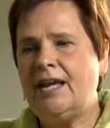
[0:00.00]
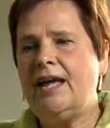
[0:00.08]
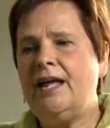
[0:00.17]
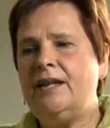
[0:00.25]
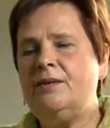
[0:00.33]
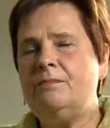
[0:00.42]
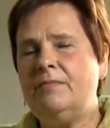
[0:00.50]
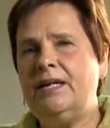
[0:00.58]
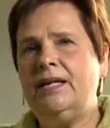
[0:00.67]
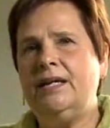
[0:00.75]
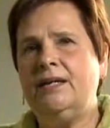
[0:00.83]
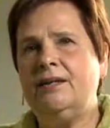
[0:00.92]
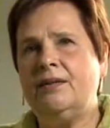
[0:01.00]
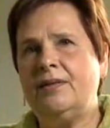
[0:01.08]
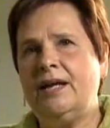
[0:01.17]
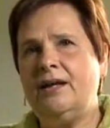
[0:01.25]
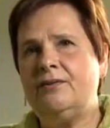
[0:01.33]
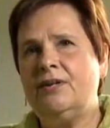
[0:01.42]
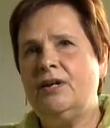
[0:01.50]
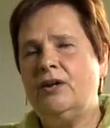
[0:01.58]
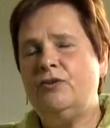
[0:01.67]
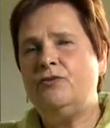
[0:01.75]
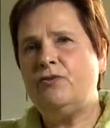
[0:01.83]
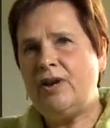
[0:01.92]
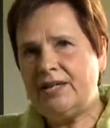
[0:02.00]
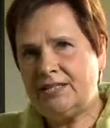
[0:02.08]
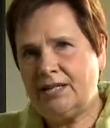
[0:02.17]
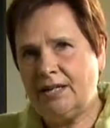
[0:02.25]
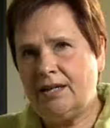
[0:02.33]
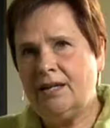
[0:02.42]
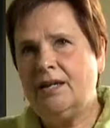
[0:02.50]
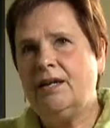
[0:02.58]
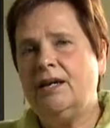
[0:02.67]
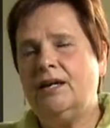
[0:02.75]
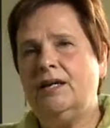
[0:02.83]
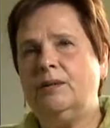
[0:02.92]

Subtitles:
can mean that addressing